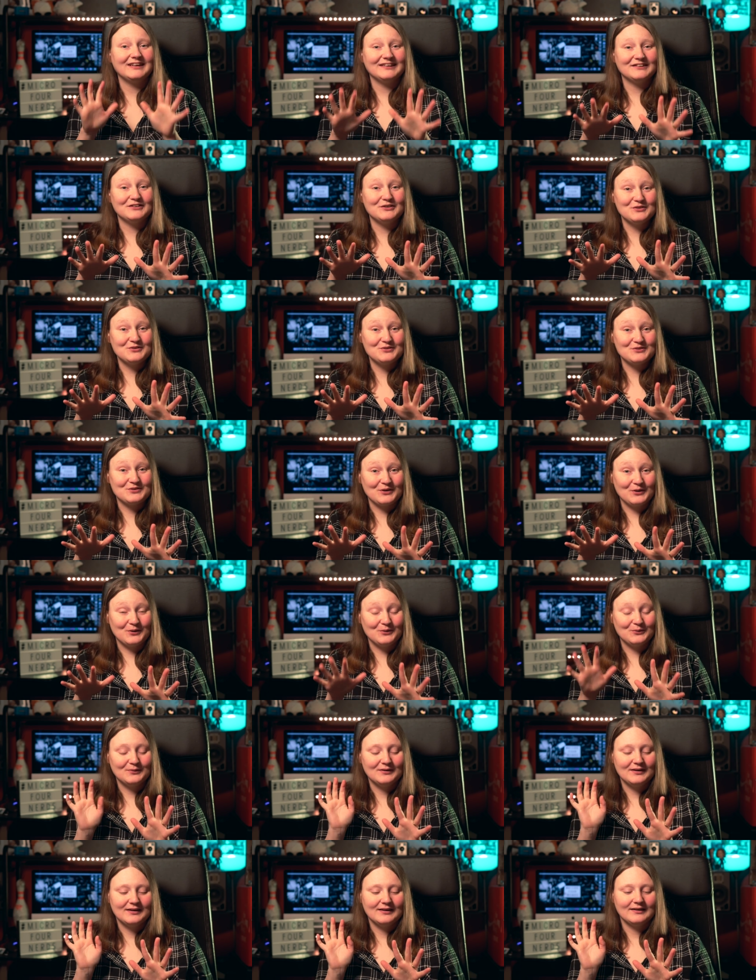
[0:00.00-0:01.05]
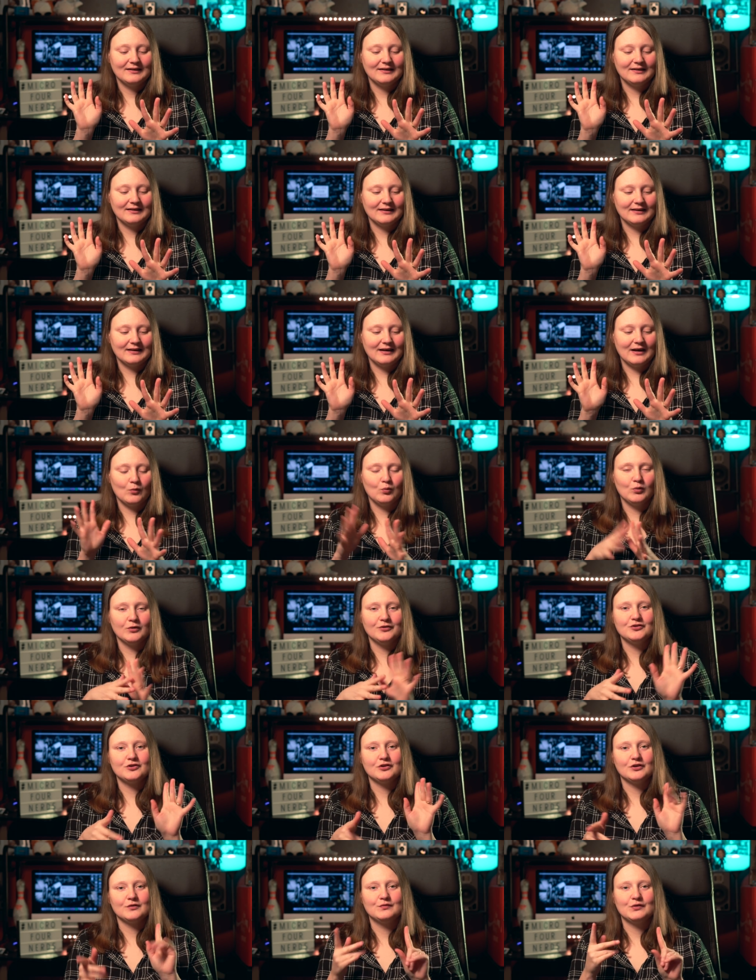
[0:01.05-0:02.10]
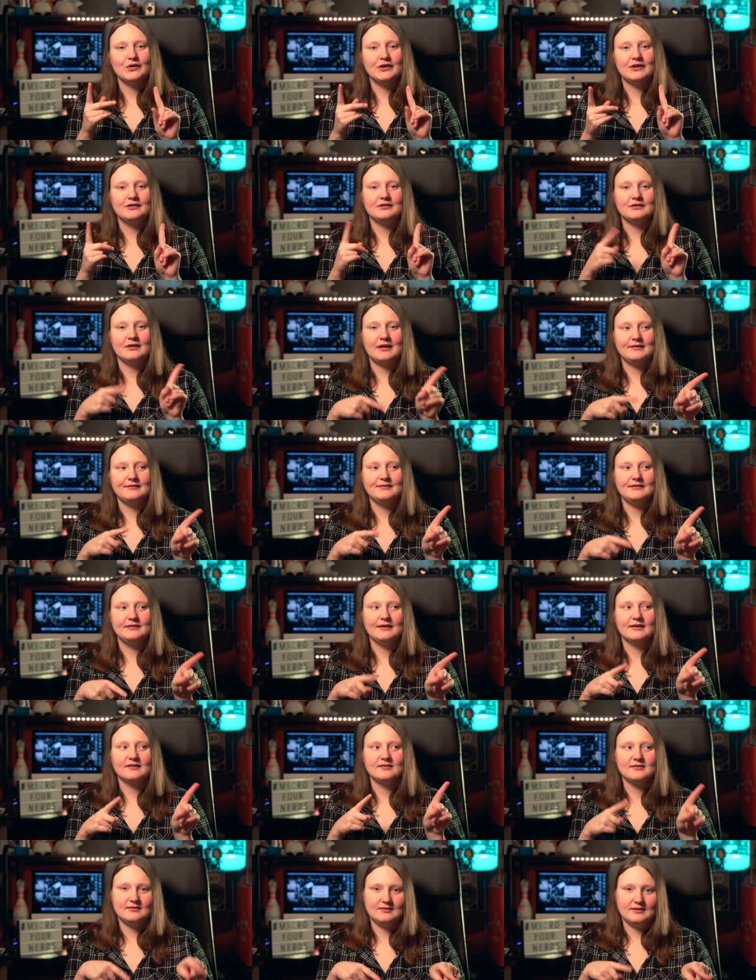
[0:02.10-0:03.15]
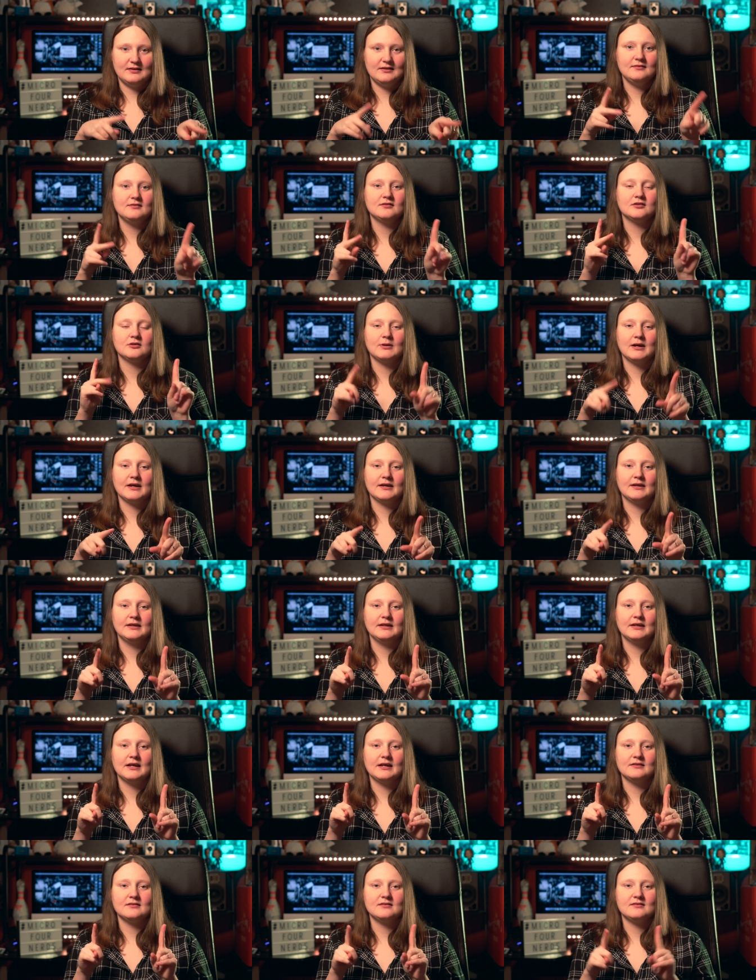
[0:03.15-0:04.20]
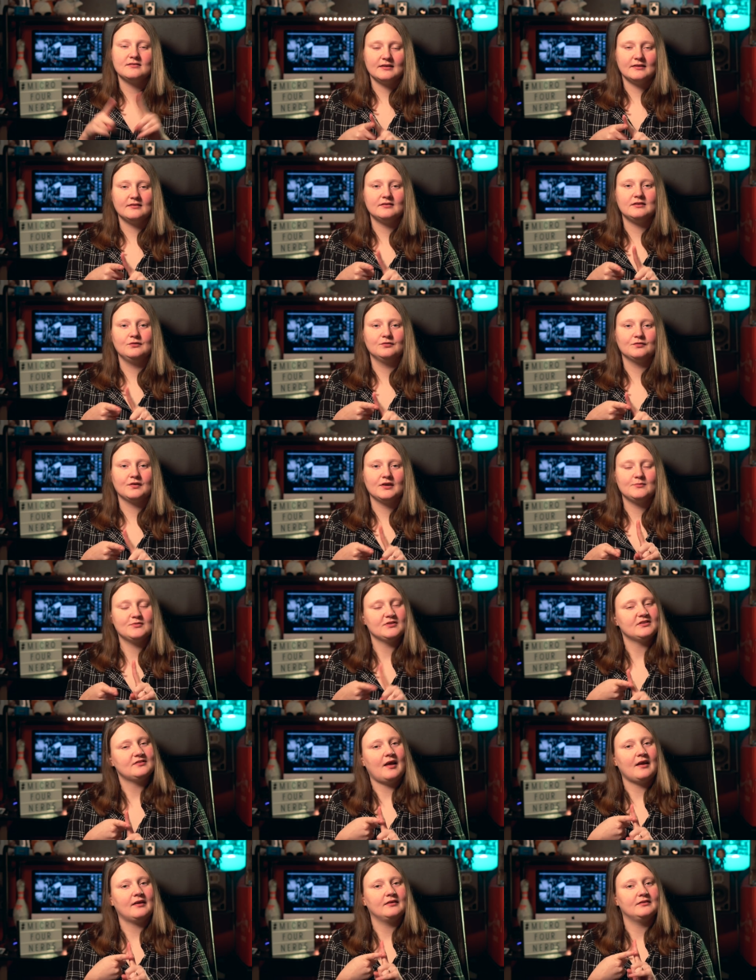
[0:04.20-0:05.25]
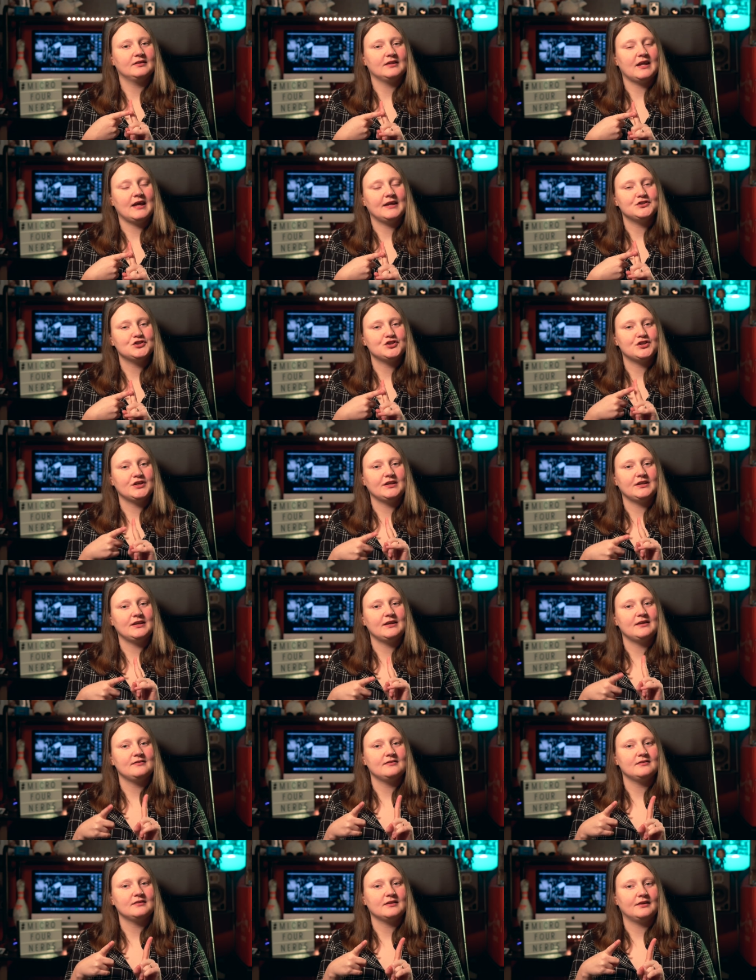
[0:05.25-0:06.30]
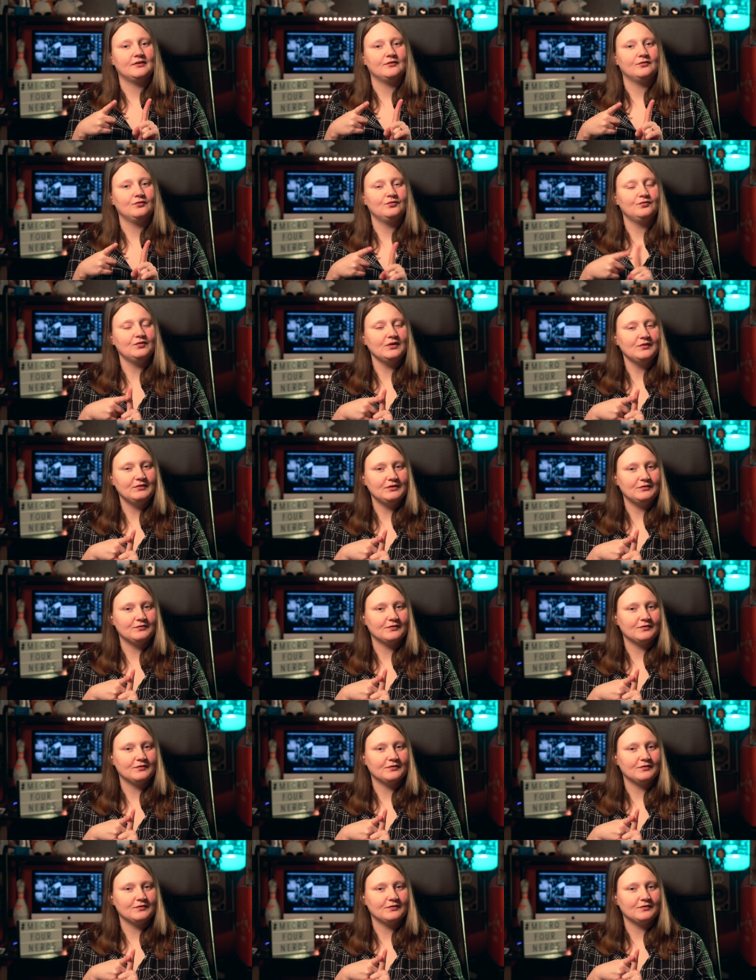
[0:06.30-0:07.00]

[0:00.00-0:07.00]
And also, I want to convert it to NTSC so I can get 60 frames a second in HD instead of 50